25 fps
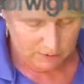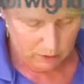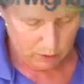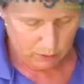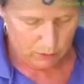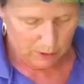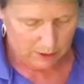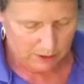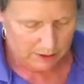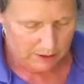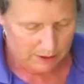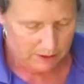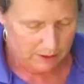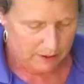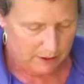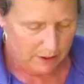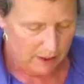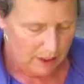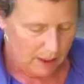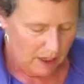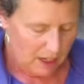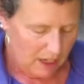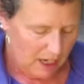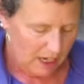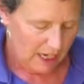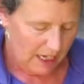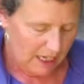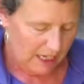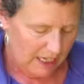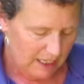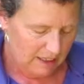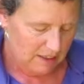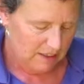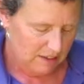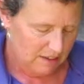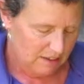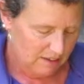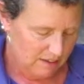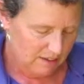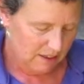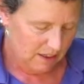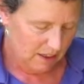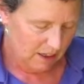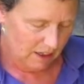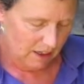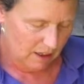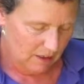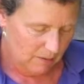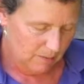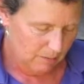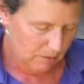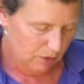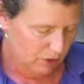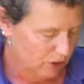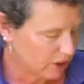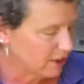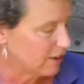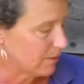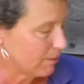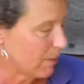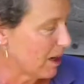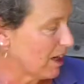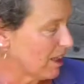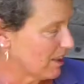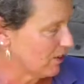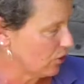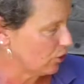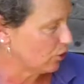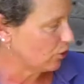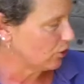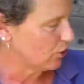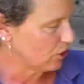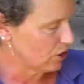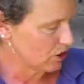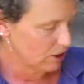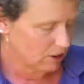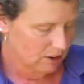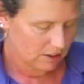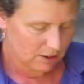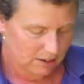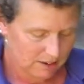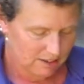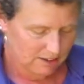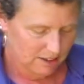lives with, and she's my dog.